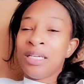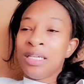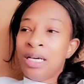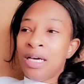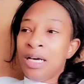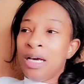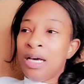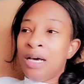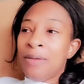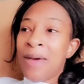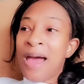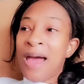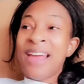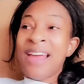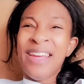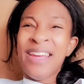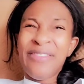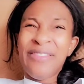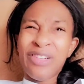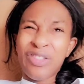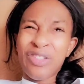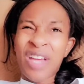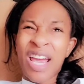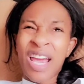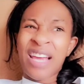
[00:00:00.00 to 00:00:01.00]
I
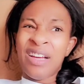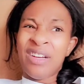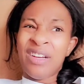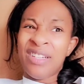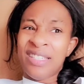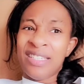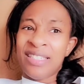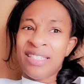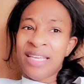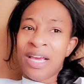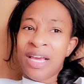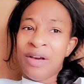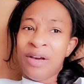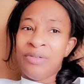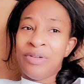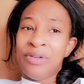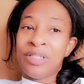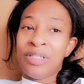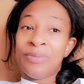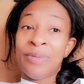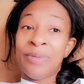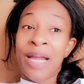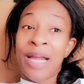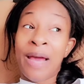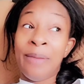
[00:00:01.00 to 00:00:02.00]
never tried it on a
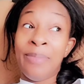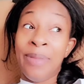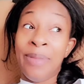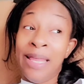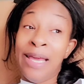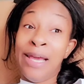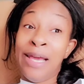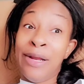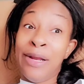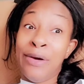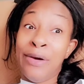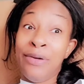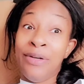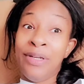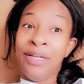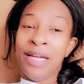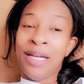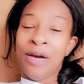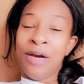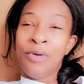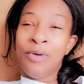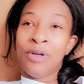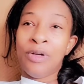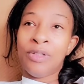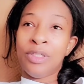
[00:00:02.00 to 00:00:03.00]
sandwich, but I plan on it.
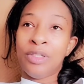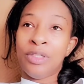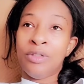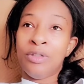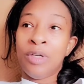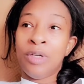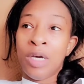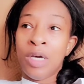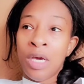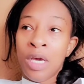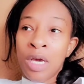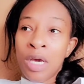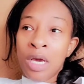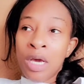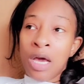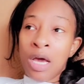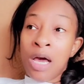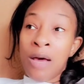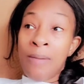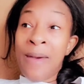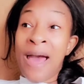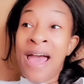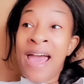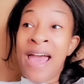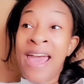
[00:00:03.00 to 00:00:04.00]
I want to.
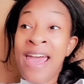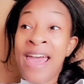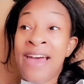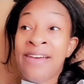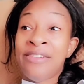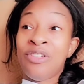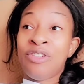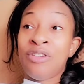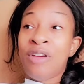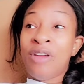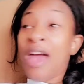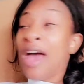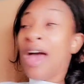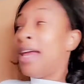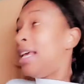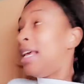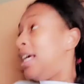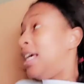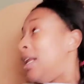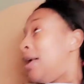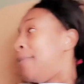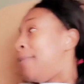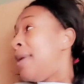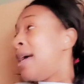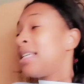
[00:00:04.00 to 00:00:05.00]
I have tried it
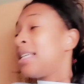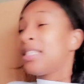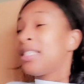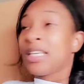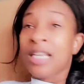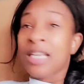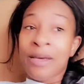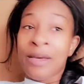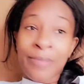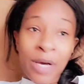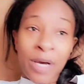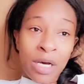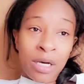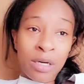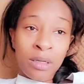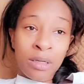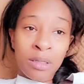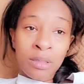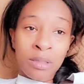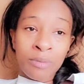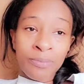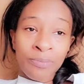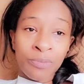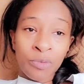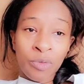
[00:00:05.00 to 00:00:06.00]
in a Mexican
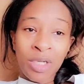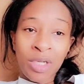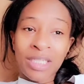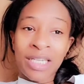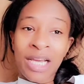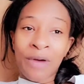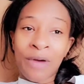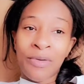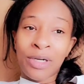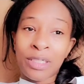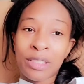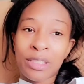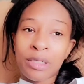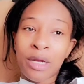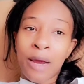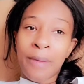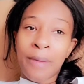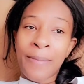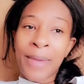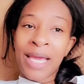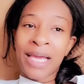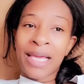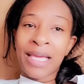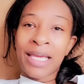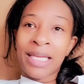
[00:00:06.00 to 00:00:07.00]
bowl, which I want to
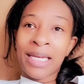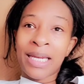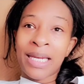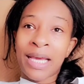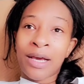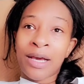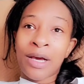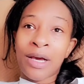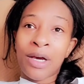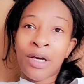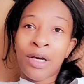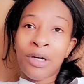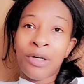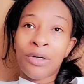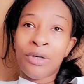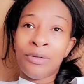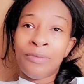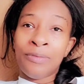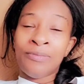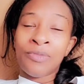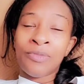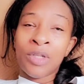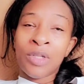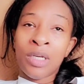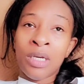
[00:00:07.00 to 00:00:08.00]
start making at
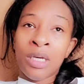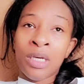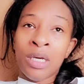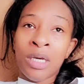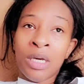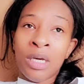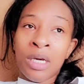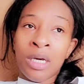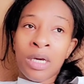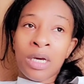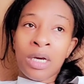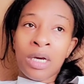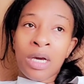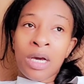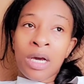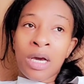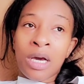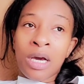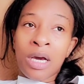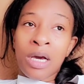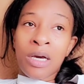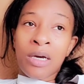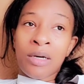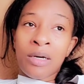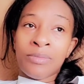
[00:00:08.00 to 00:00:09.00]
home.
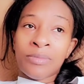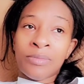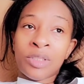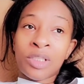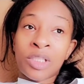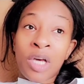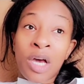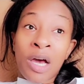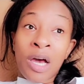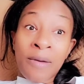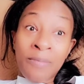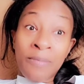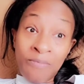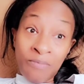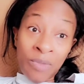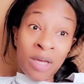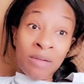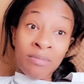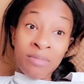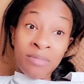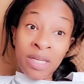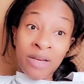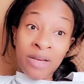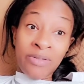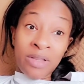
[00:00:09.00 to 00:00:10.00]
So
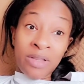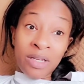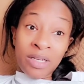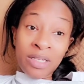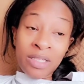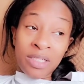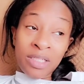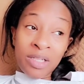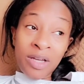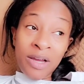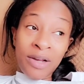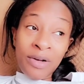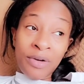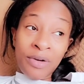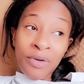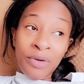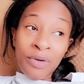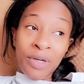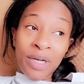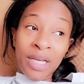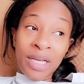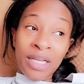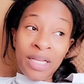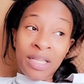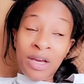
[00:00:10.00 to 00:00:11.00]
I'm definitely gonna start doing
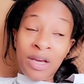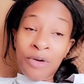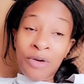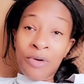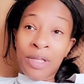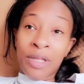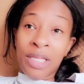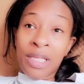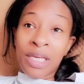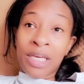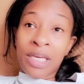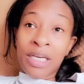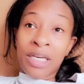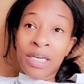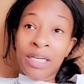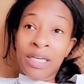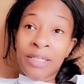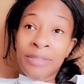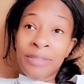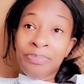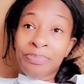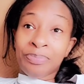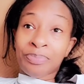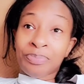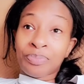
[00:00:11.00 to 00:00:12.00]
it. They're really
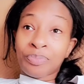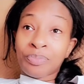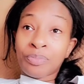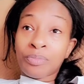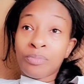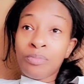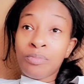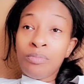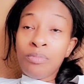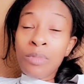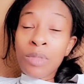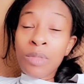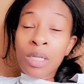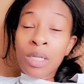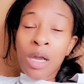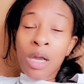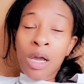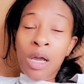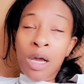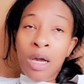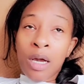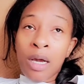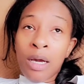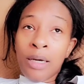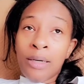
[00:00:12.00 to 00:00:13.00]
good.
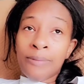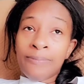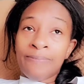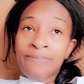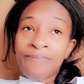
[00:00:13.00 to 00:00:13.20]
I'm